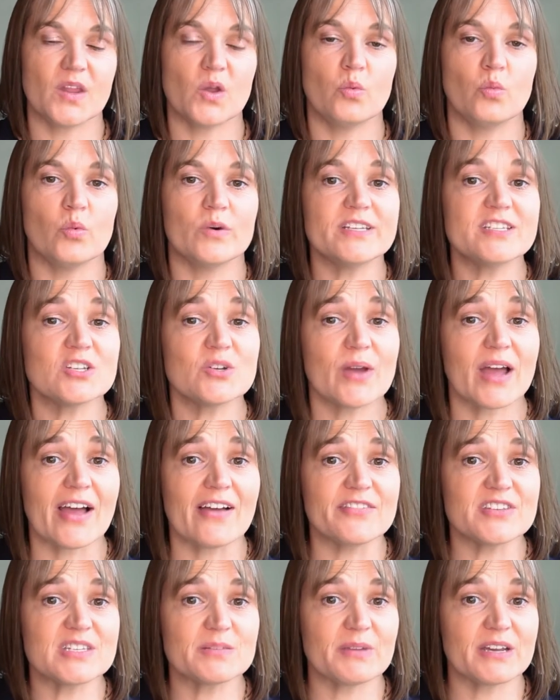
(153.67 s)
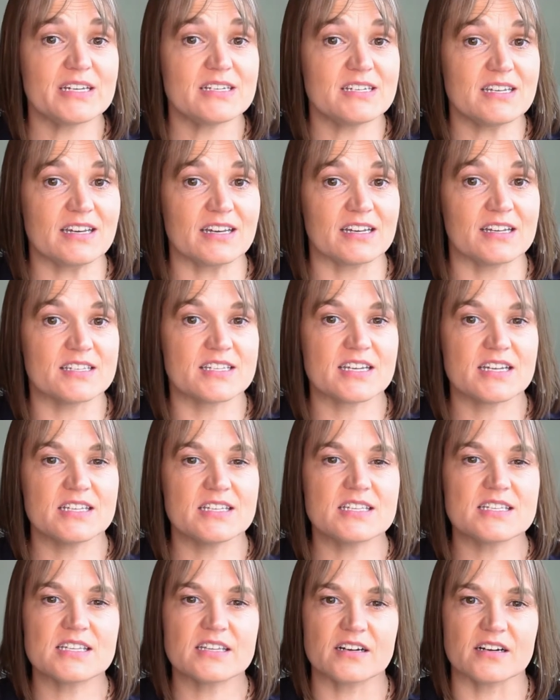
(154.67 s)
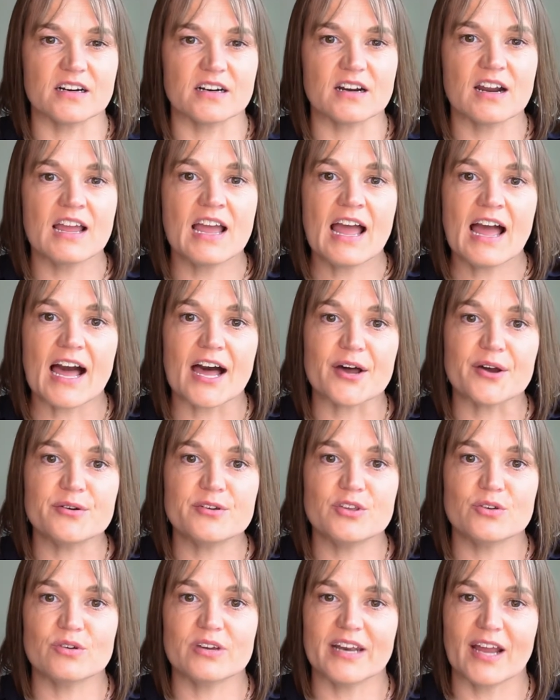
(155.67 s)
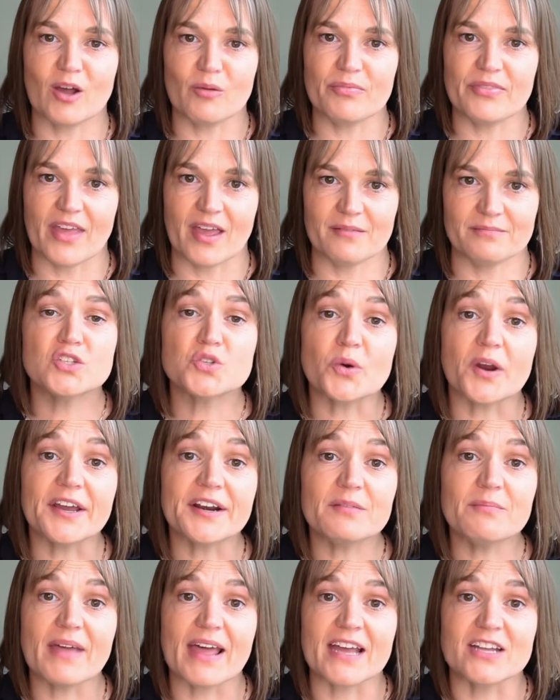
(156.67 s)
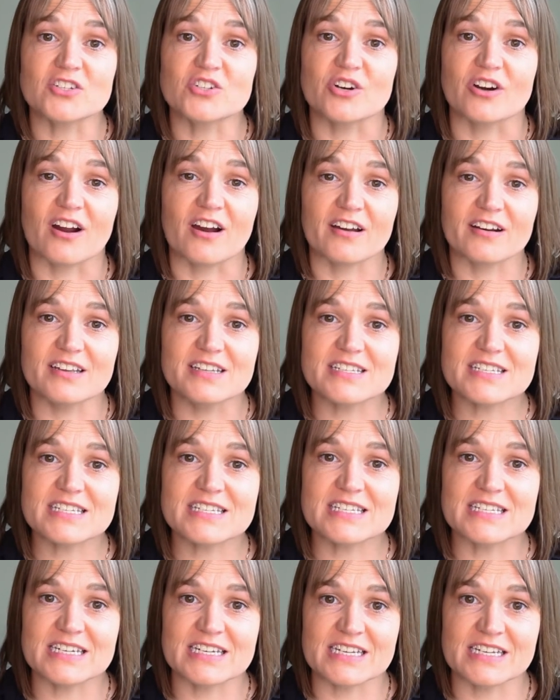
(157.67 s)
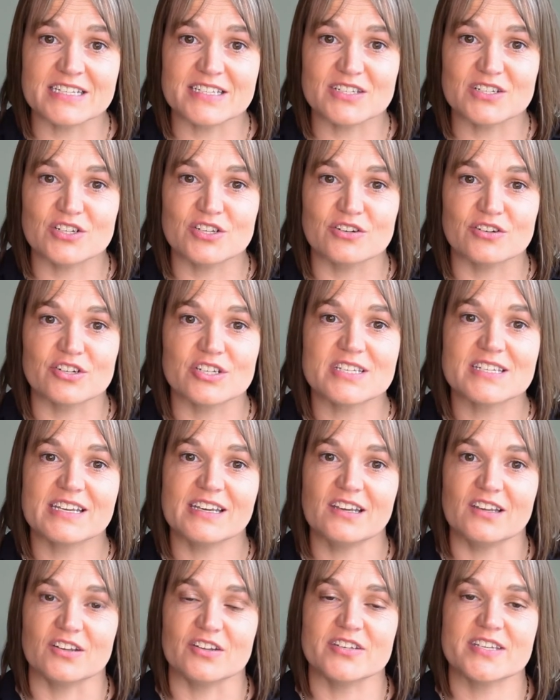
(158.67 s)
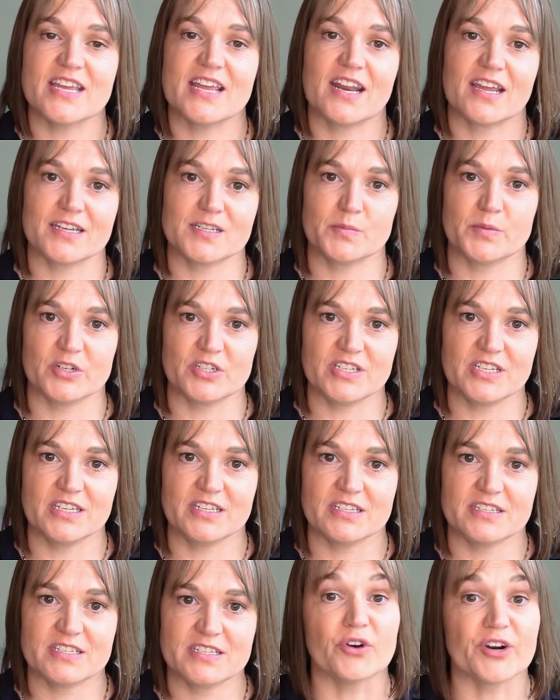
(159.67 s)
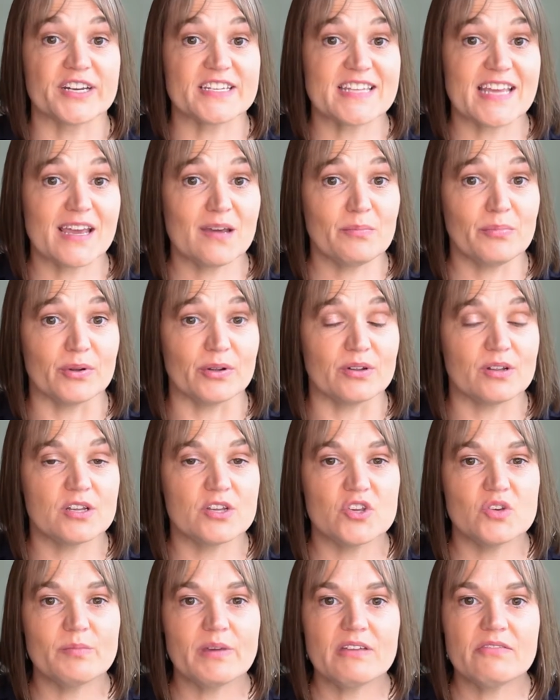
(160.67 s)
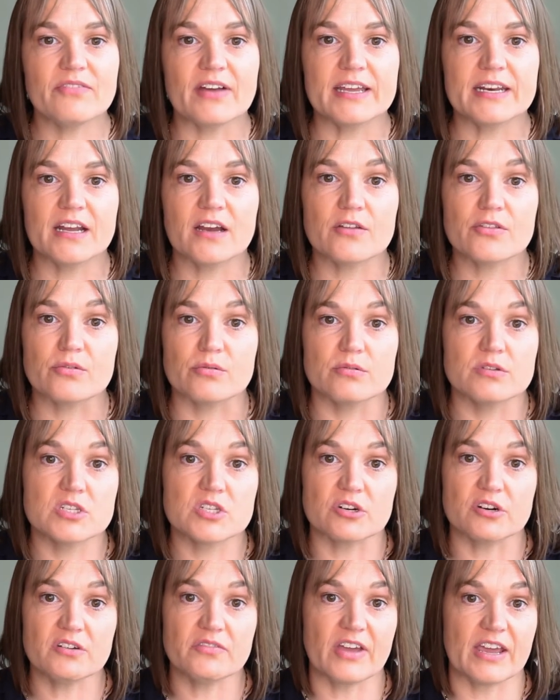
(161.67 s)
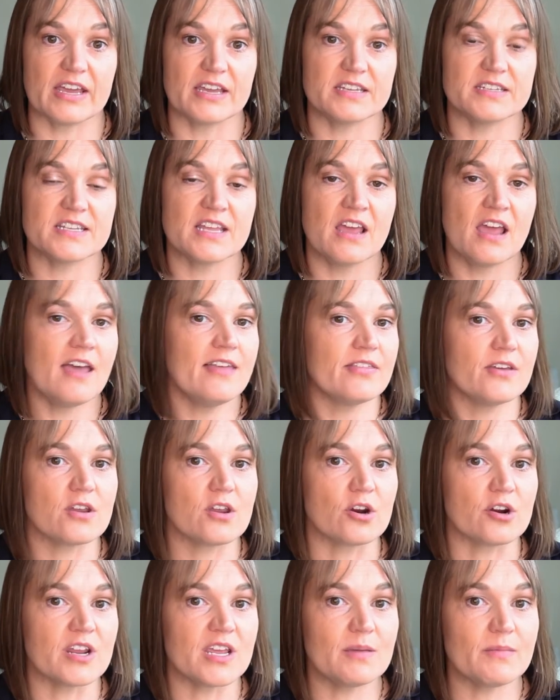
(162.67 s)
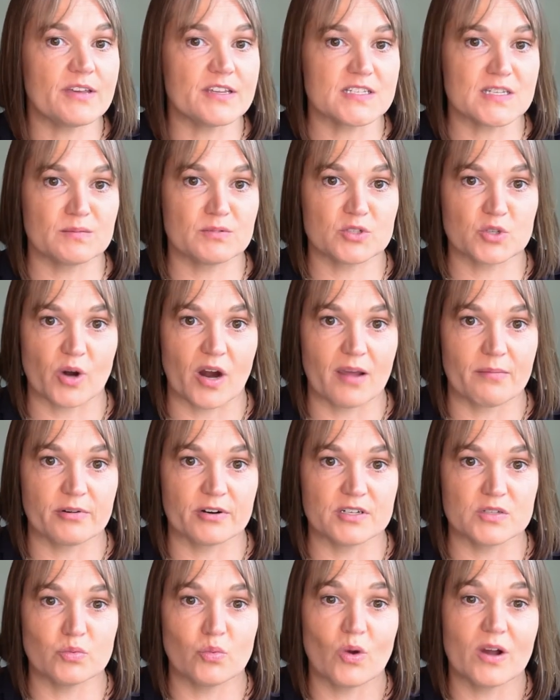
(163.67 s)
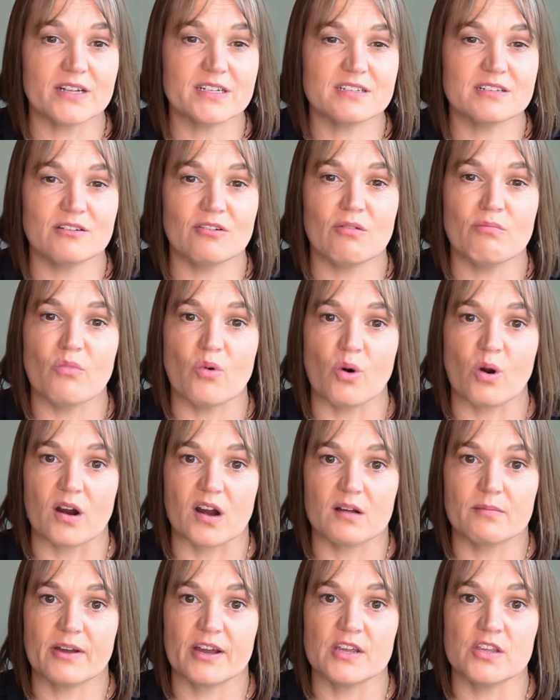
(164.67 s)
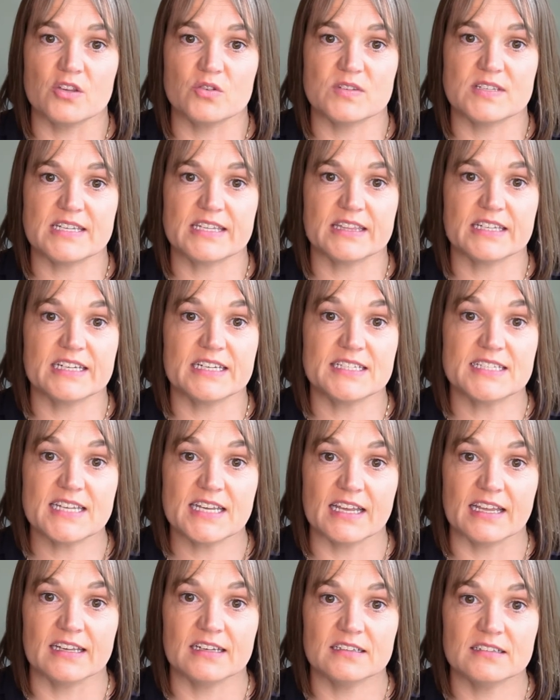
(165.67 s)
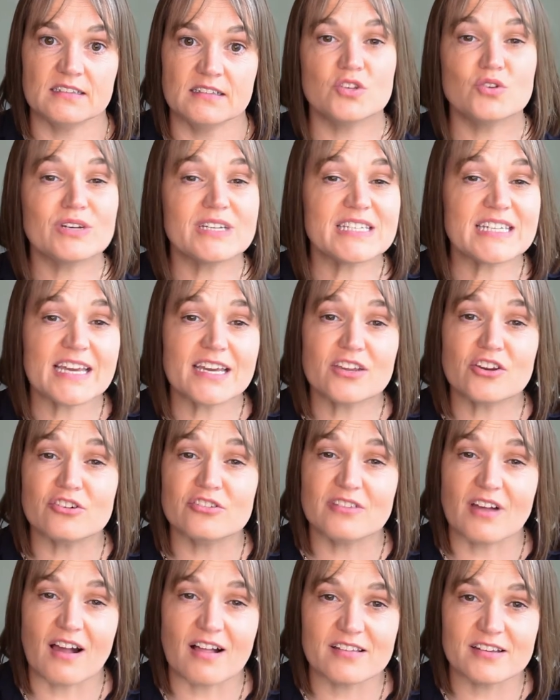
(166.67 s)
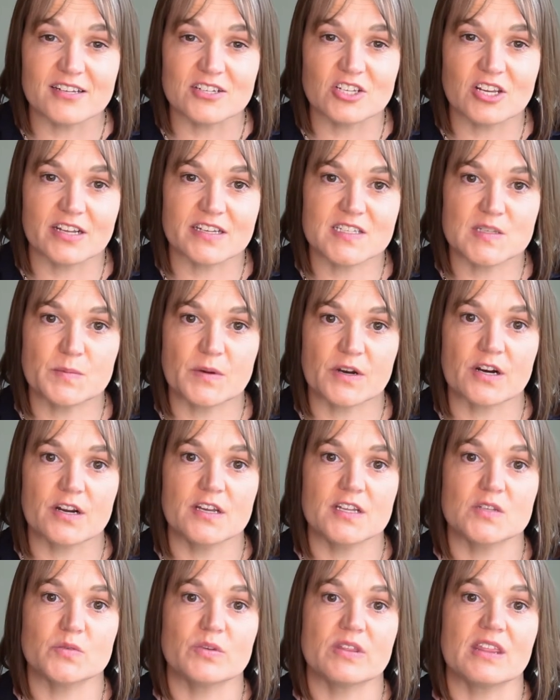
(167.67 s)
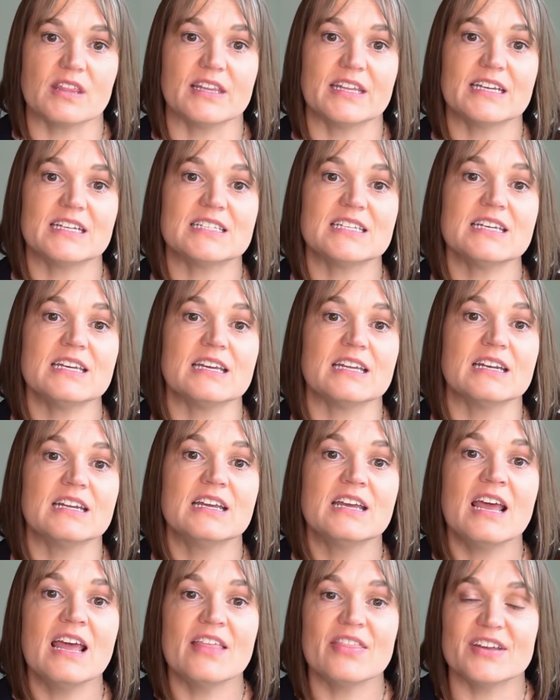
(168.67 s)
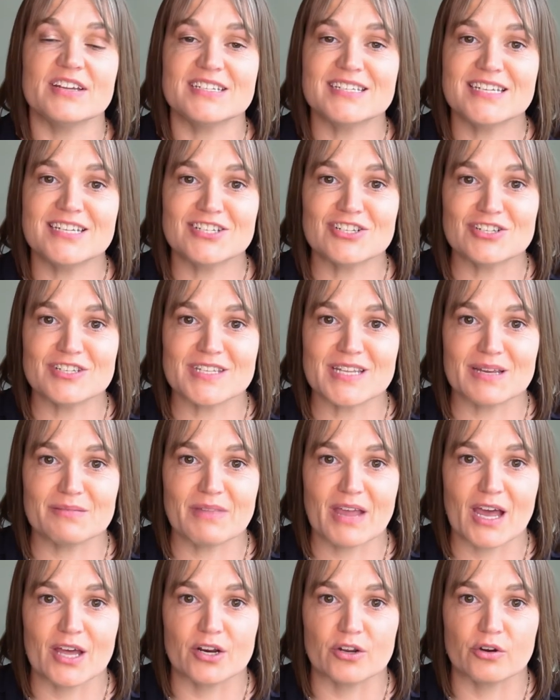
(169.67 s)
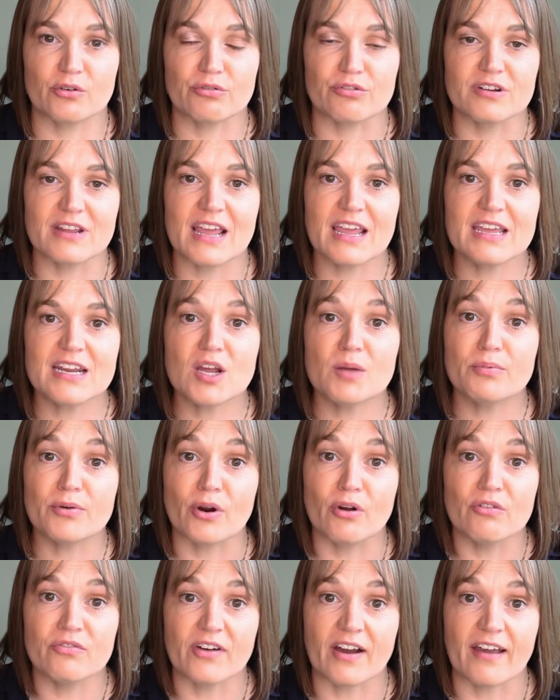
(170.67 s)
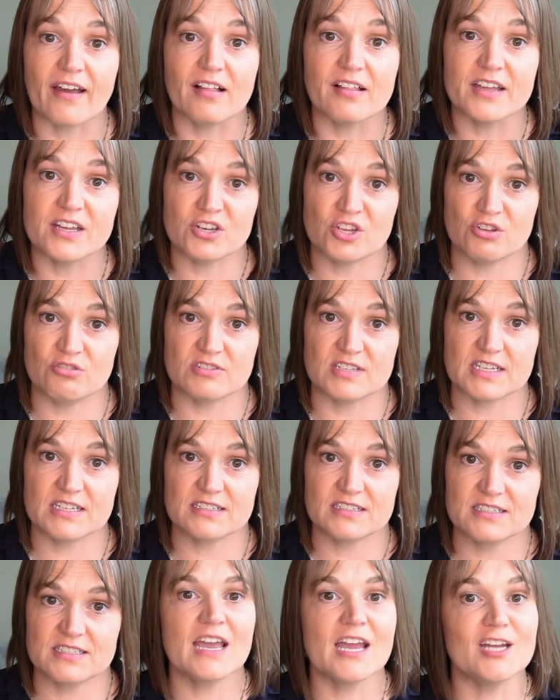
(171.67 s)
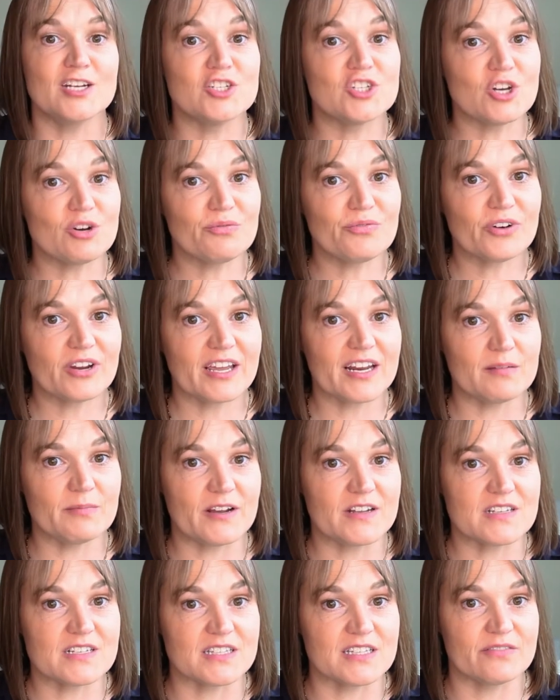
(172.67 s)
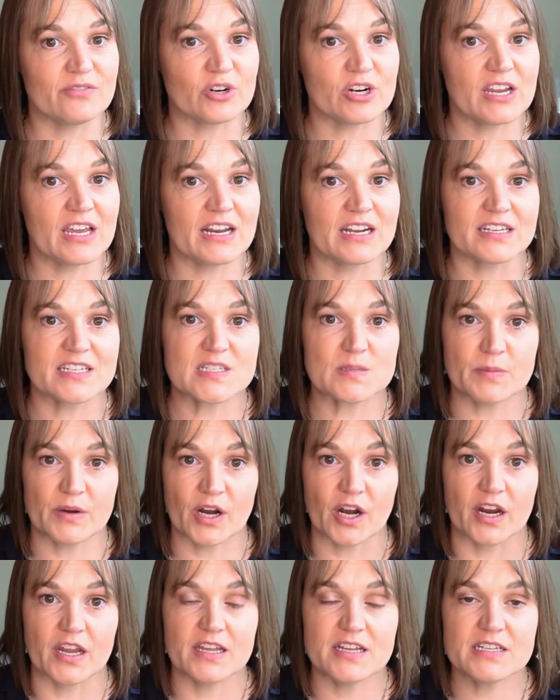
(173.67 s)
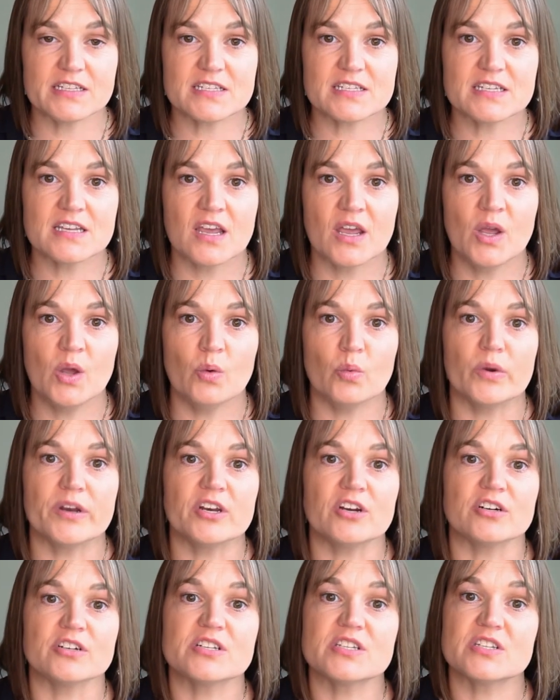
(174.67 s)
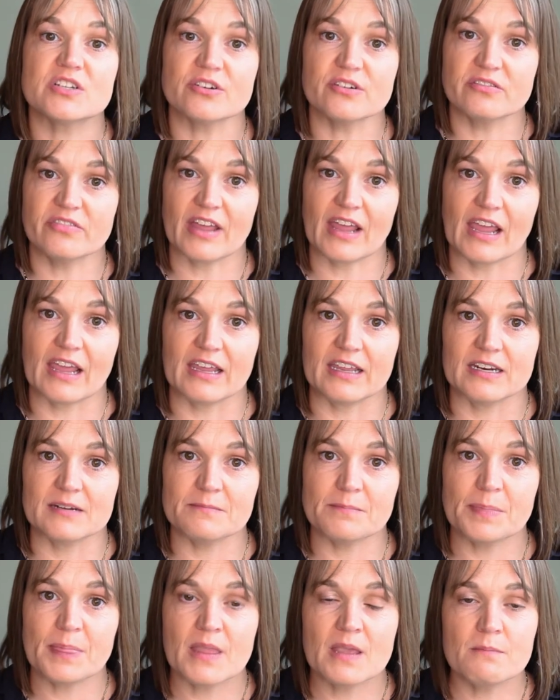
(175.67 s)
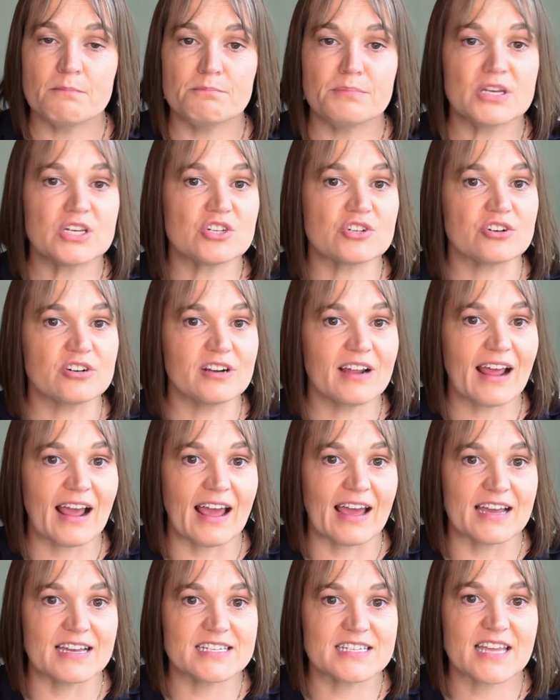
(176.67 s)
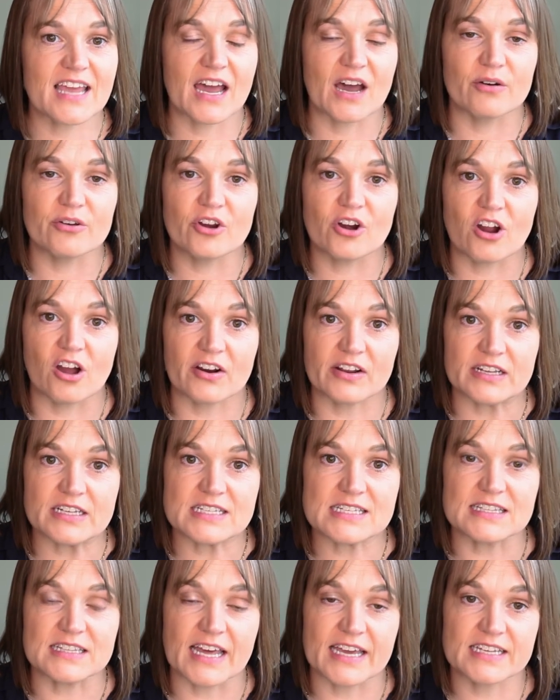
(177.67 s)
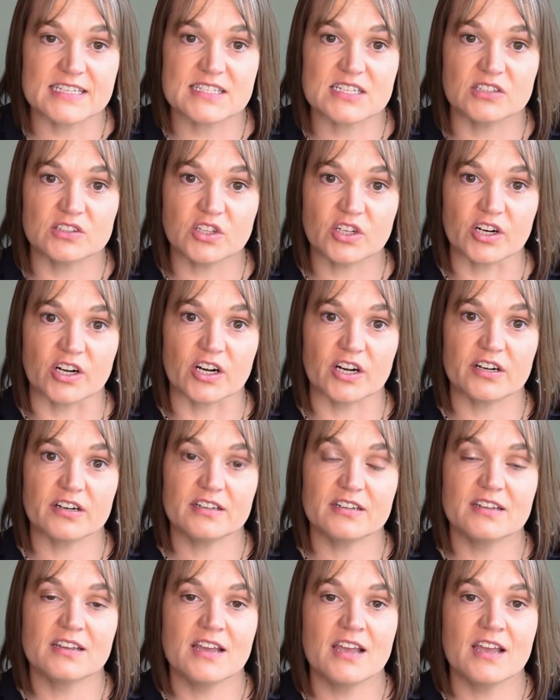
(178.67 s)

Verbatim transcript: Once you have some ideas, consider how you can help them. Try to match your audience's needs to your skills and expertise. For example, you may find out through surveys that your email subscribers want to know more about using LinkedIn. You can take your knowledge and experience with LinkedIn that teaches them how to create a profile and use it. And don't forget about delivery and experience. When you're surveying, be sure to ask how your audience likes to learn.